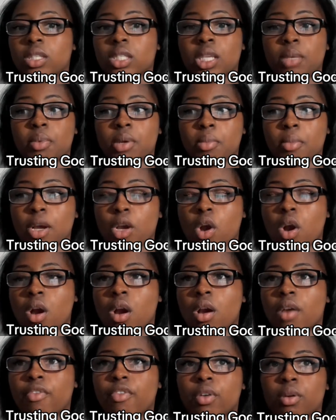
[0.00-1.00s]
Sleeping in my
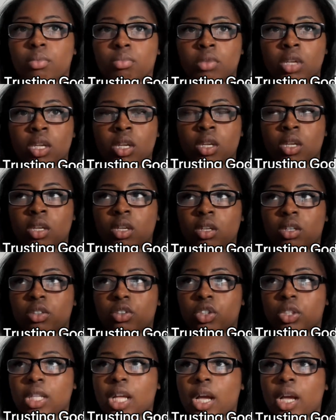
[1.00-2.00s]
car from
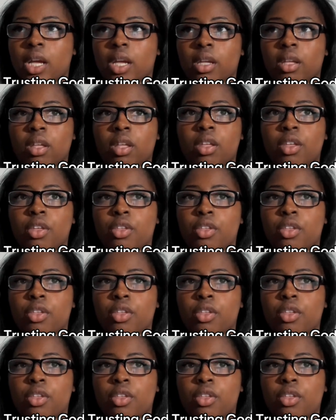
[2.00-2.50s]
July